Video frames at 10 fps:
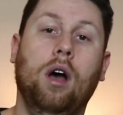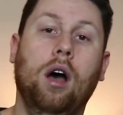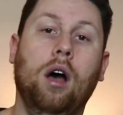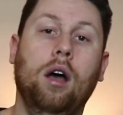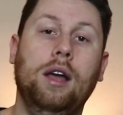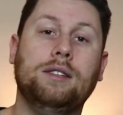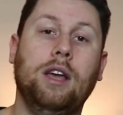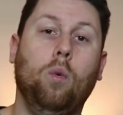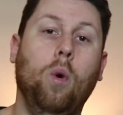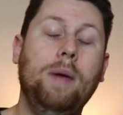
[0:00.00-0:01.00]
it's
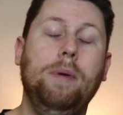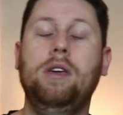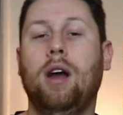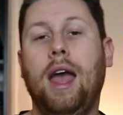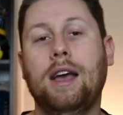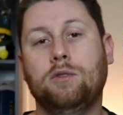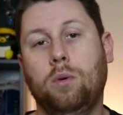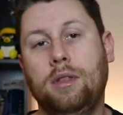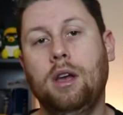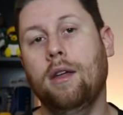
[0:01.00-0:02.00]
like wiping your ass
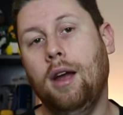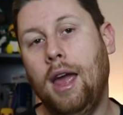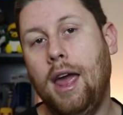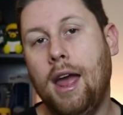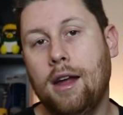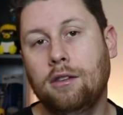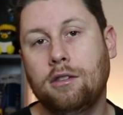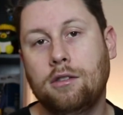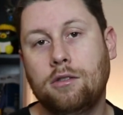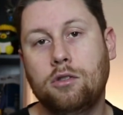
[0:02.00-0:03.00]
with the other
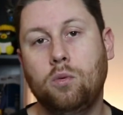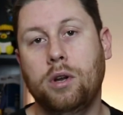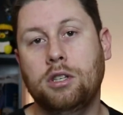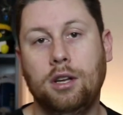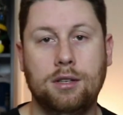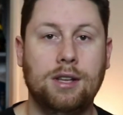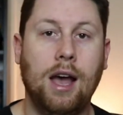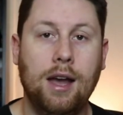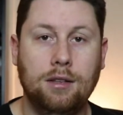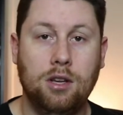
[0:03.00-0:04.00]
hand, switching
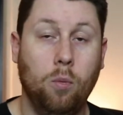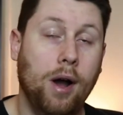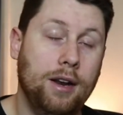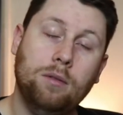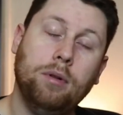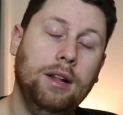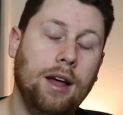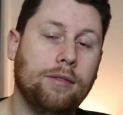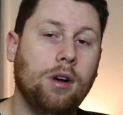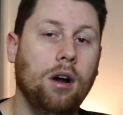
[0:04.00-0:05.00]
sides. He wanted to play
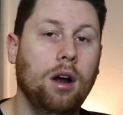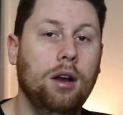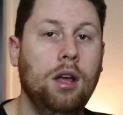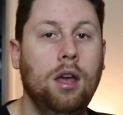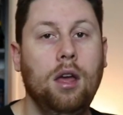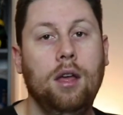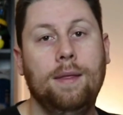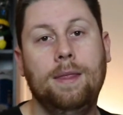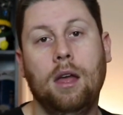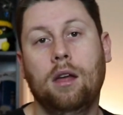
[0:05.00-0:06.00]
left guard.
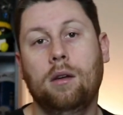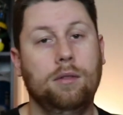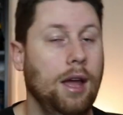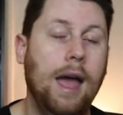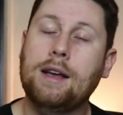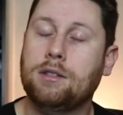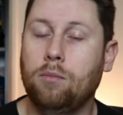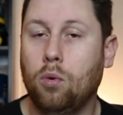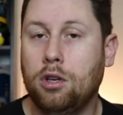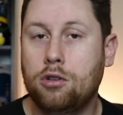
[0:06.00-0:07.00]
They asked
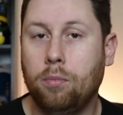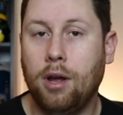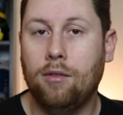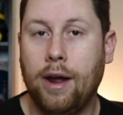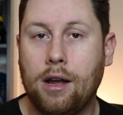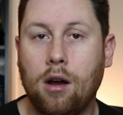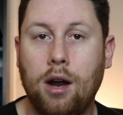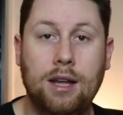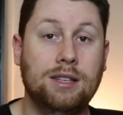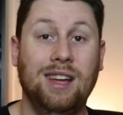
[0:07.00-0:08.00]
him, would you play right
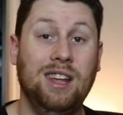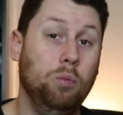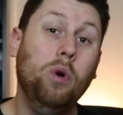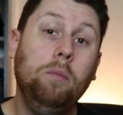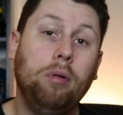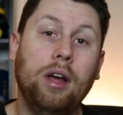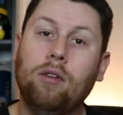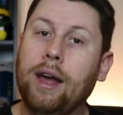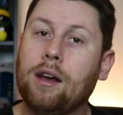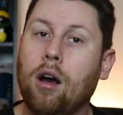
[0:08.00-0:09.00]
guard? He said he would play
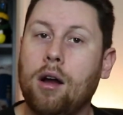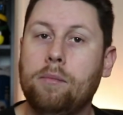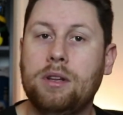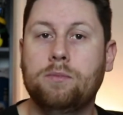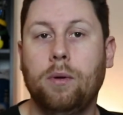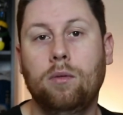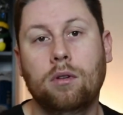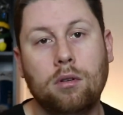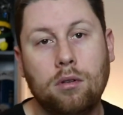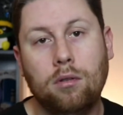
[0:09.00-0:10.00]
right guard, but he's
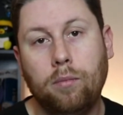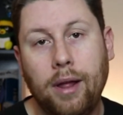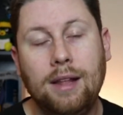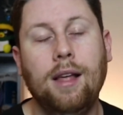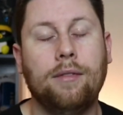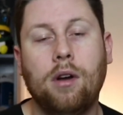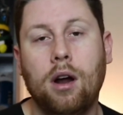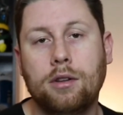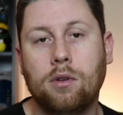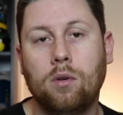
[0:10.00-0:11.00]
been playing left
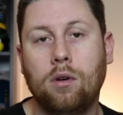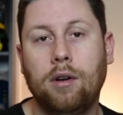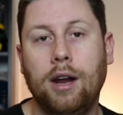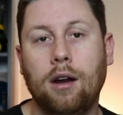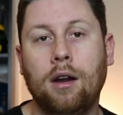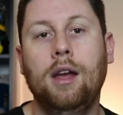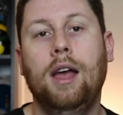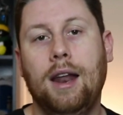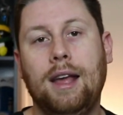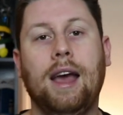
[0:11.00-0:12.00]
guard his whole career.
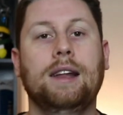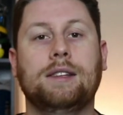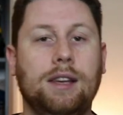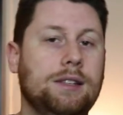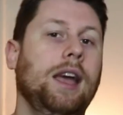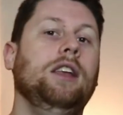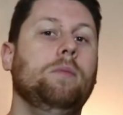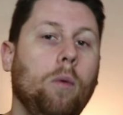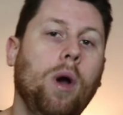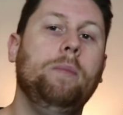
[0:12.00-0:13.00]
And again, it's like saying
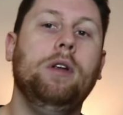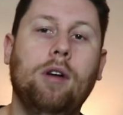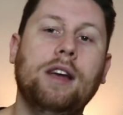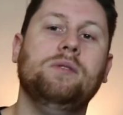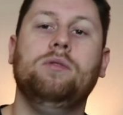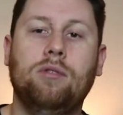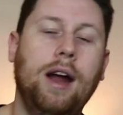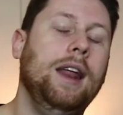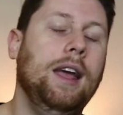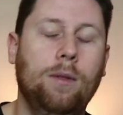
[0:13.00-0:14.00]
you've been wiping your ass with your
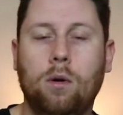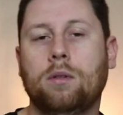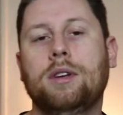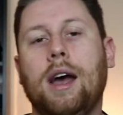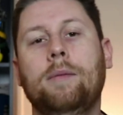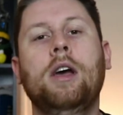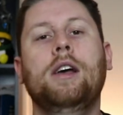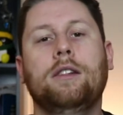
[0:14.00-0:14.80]
right hand the whole time